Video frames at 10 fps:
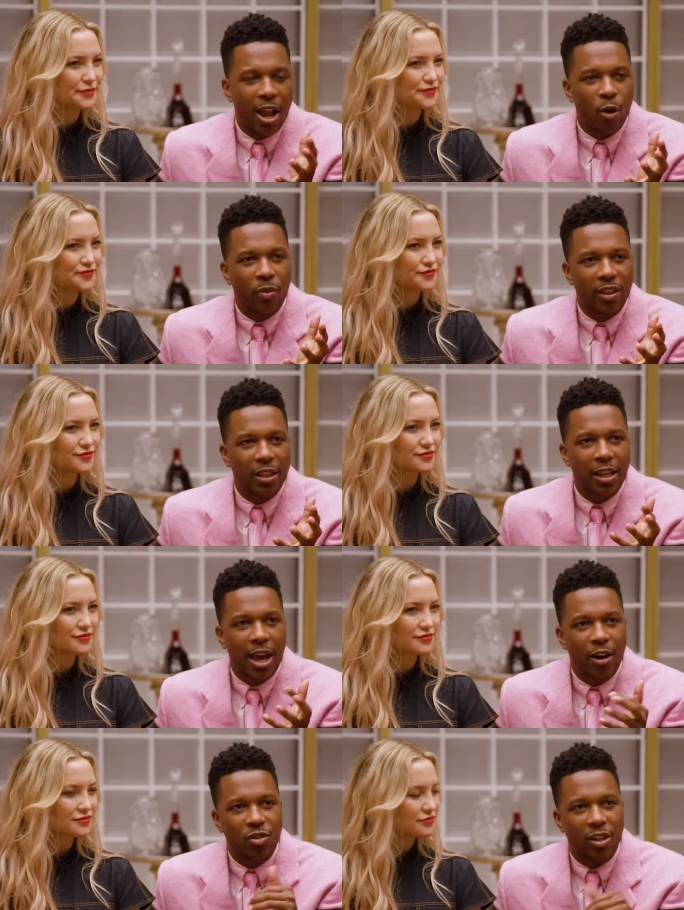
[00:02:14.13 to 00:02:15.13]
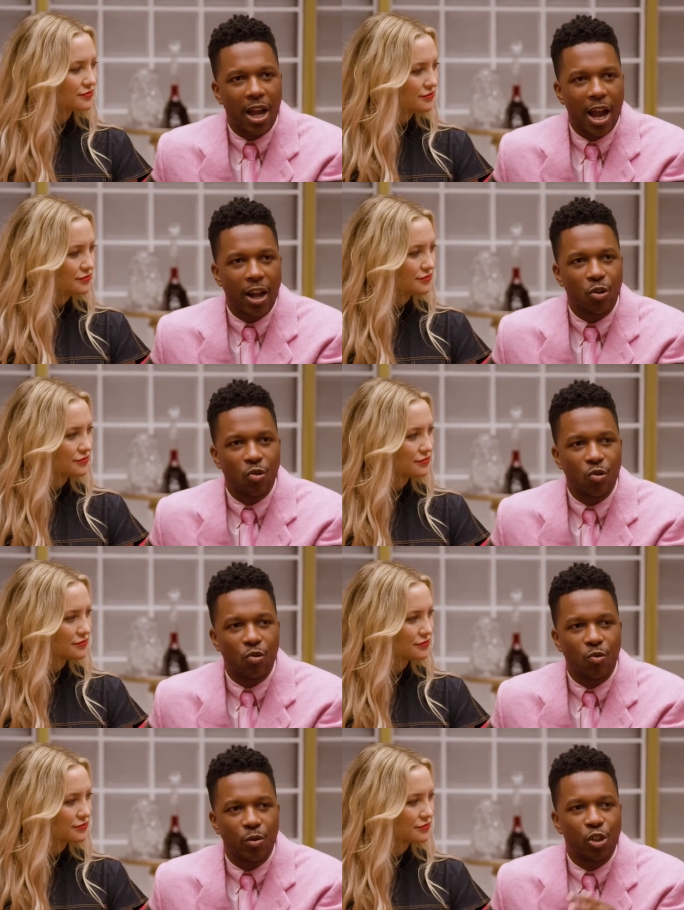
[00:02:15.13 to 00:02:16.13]
Speaker 1: I don't think that Lionel's a guy
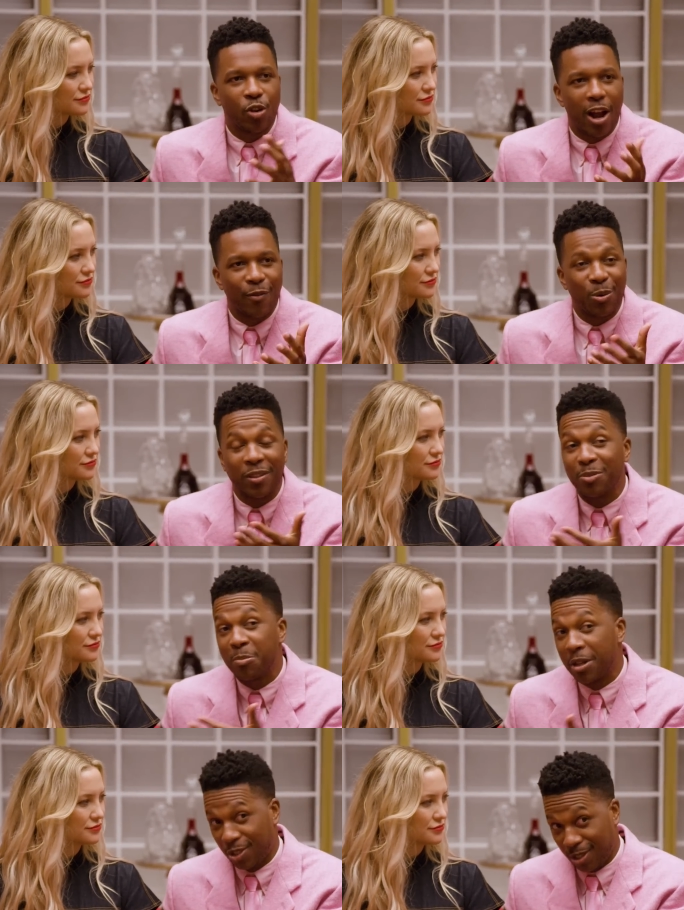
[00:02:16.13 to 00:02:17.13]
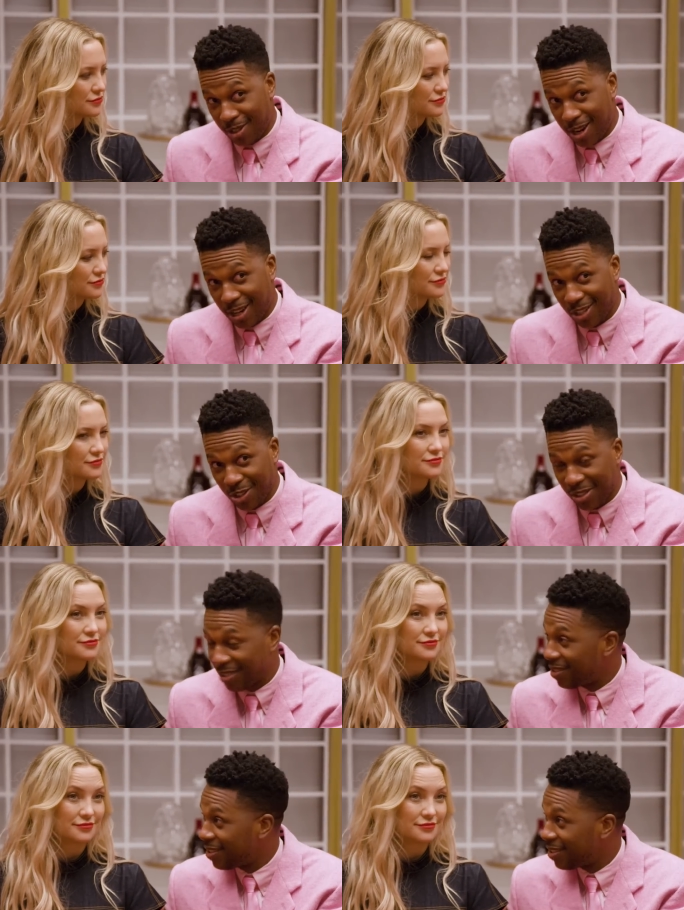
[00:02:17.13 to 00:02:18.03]
who would travel with as much luggage as,